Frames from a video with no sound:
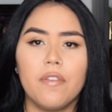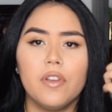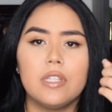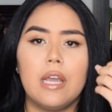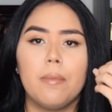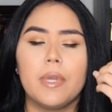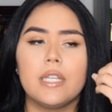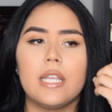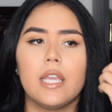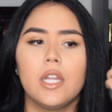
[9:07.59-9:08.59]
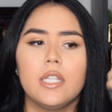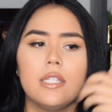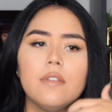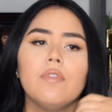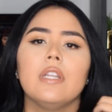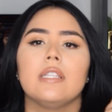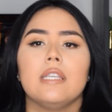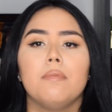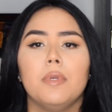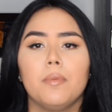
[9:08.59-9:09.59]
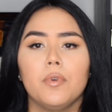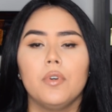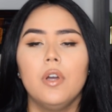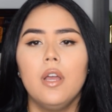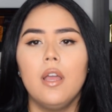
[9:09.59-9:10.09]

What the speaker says: I felt down because I couldn't really see people,